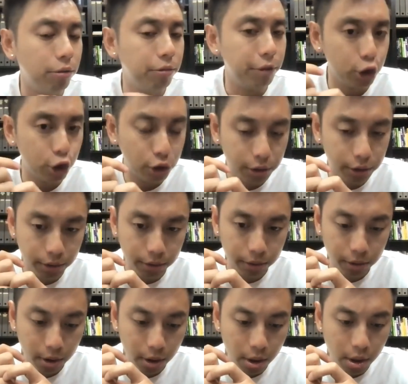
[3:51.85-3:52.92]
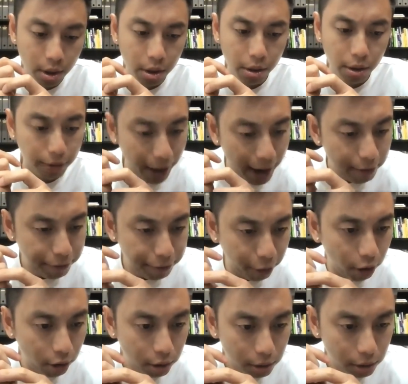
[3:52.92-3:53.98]
conversions.
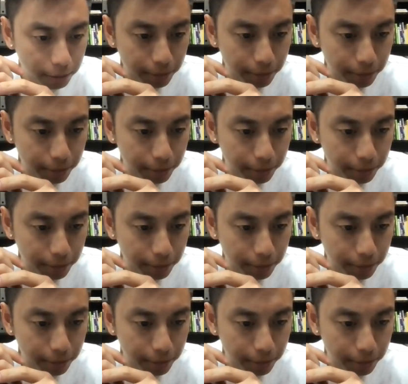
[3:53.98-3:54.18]
Therefore,